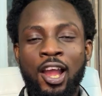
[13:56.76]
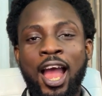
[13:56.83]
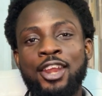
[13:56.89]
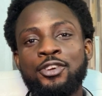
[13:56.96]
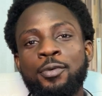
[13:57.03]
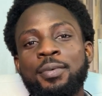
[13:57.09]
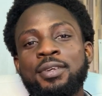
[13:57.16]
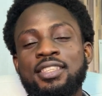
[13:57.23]
At
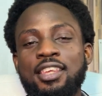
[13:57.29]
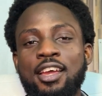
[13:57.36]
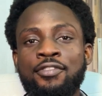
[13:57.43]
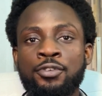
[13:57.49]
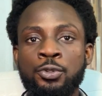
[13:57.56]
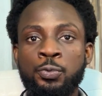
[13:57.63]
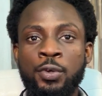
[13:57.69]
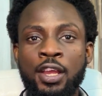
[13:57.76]
number
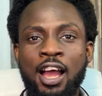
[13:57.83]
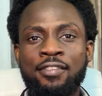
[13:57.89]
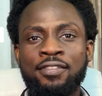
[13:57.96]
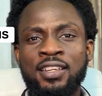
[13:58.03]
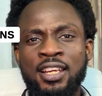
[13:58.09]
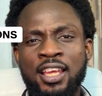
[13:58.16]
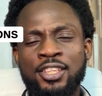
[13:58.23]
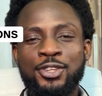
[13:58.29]
7, we have
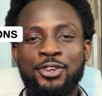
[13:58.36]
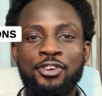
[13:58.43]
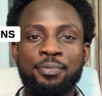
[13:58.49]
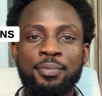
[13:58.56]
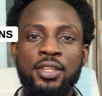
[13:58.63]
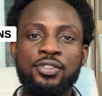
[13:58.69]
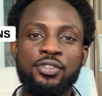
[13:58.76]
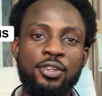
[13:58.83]
less
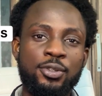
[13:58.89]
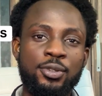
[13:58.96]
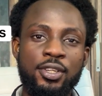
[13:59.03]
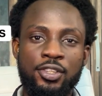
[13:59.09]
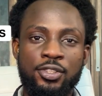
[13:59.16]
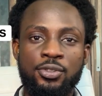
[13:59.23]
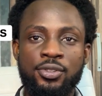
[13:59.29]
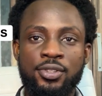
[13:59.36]
government
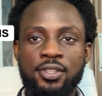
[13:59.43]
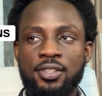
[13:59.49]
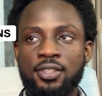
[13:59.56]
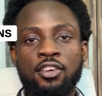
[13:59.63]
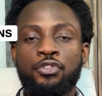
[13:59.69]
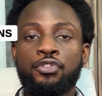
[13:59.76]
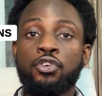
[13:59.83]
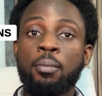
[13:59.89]
regulations.
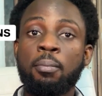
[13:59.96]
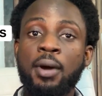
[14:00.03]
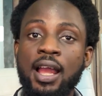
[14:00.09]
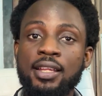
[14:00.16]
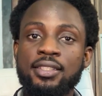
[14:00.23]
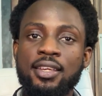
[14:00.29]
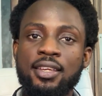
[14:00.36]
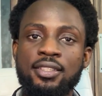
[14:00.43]
From my
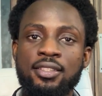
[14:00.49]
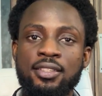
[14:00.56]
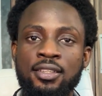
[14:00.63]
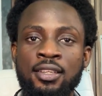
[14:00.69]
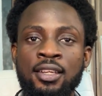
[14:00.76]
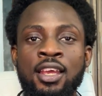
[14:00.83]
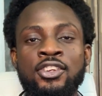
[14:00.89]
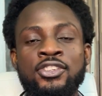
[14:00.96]

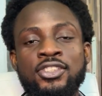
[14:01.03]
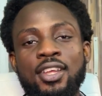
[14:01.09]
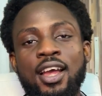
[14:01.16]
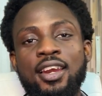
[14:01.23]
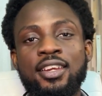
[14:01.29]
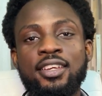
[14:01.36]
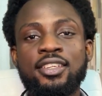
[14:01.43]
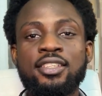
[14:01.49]
testing,
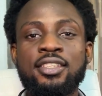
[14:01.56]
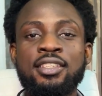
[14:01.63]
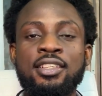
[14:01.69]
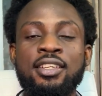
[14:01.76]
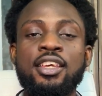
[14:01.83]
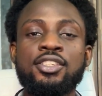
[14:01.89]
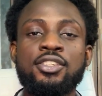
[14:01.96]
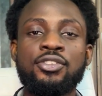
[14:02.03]
Starlink is
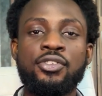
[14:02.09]
less